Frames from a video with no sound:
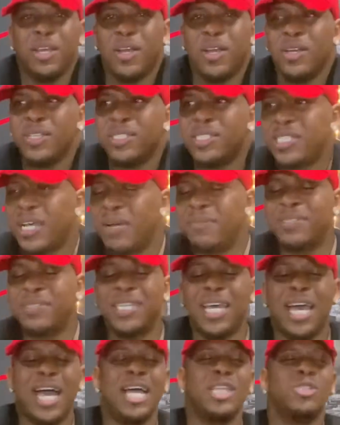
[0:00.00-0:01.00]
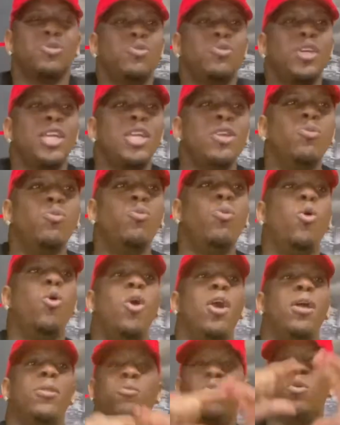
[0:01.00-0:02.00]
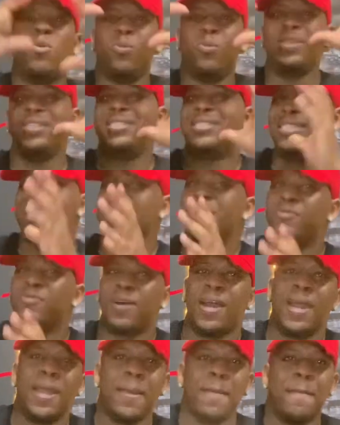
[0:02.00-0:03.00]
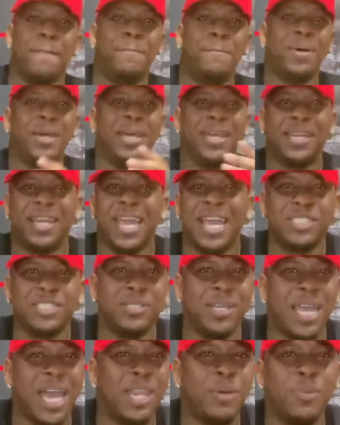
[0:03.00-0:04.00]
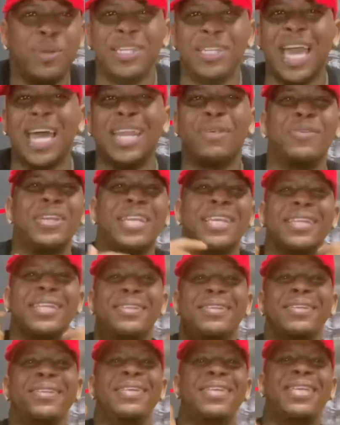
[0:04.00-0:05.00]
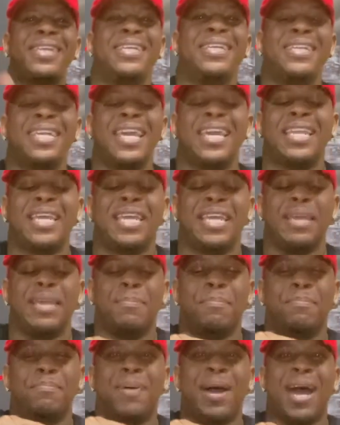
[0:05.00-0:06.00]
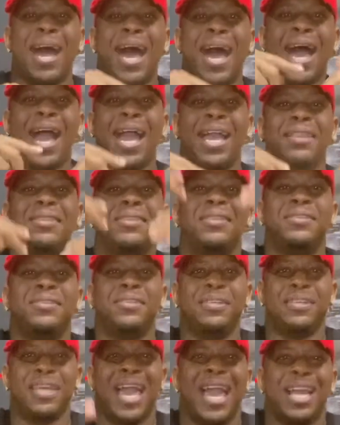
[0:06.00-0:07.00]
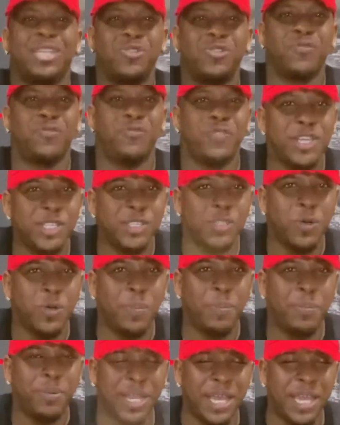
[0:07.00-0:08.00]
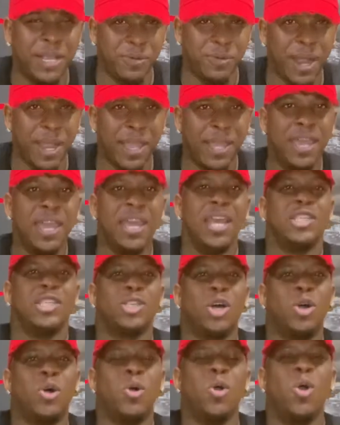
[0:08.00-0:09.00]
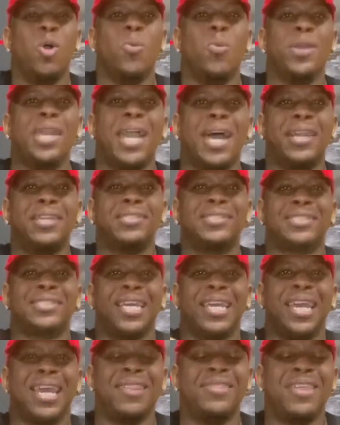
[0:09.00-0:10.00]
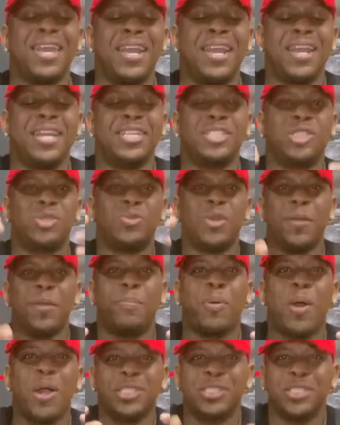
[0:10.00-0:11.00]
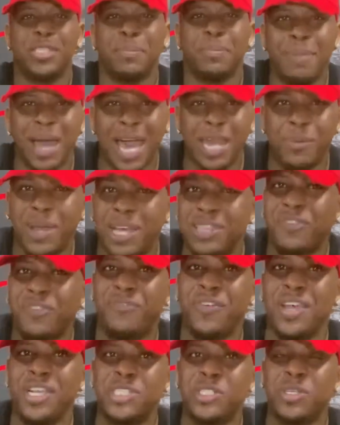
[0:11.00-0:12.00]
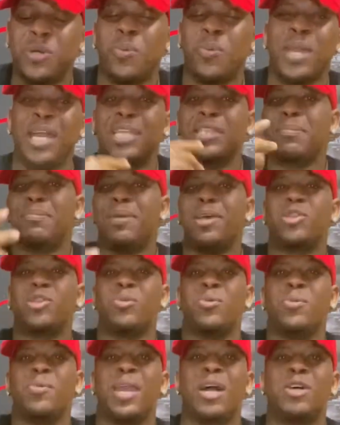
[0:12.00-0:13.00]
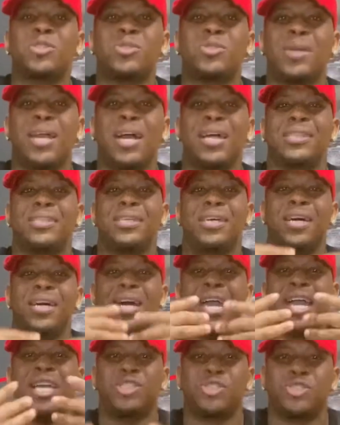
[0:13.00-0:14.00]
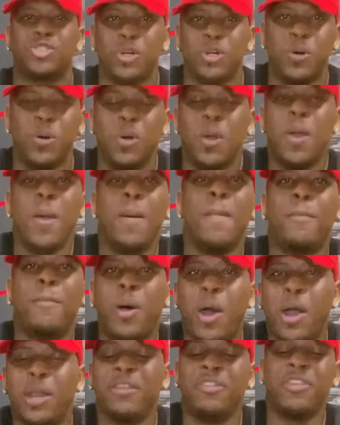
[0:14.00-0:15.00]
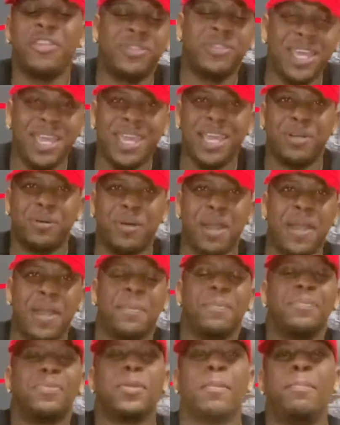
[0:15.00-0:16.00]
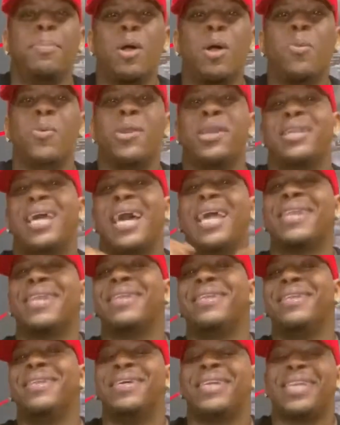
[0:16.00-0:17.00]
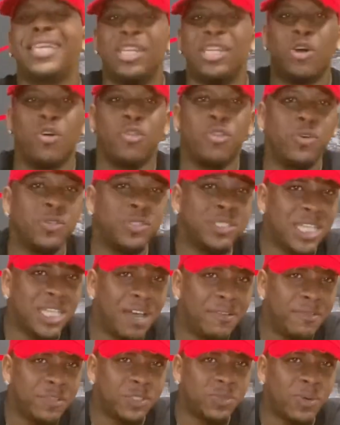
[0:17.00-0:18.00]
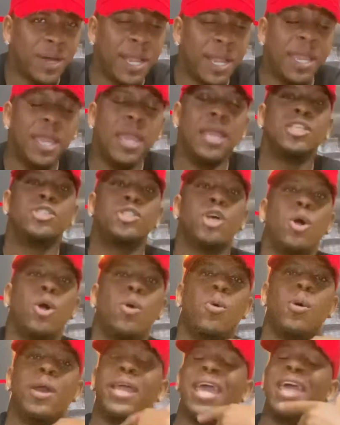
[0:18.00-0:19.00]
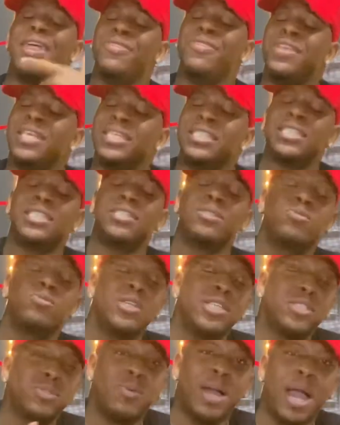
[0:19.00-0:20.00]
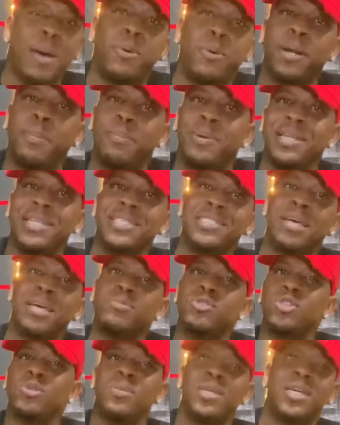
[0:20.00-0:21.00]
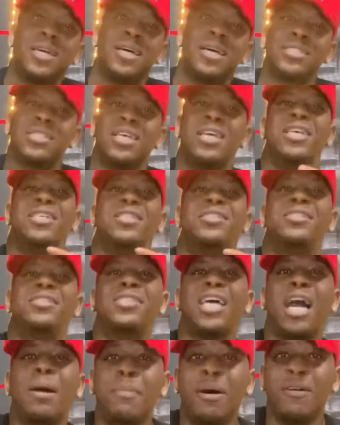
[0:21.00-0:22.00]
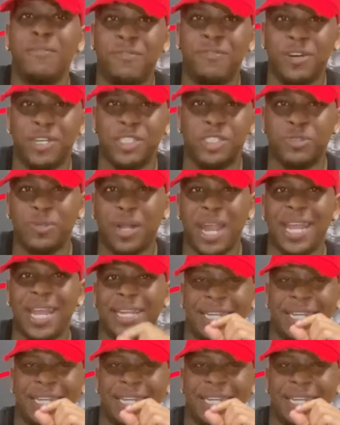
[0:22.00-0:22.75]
sometimes we want what we see, right? But in actuality, we're not really looking at it behind the actual physical plane, right? So we got to understand there is three parts to the body. We got the physical, we got the mental, and we also got the astral part of the thing, right? But we're not looking on those levels, right? So, and this is the reason why I want to bring this up to you, because some of us right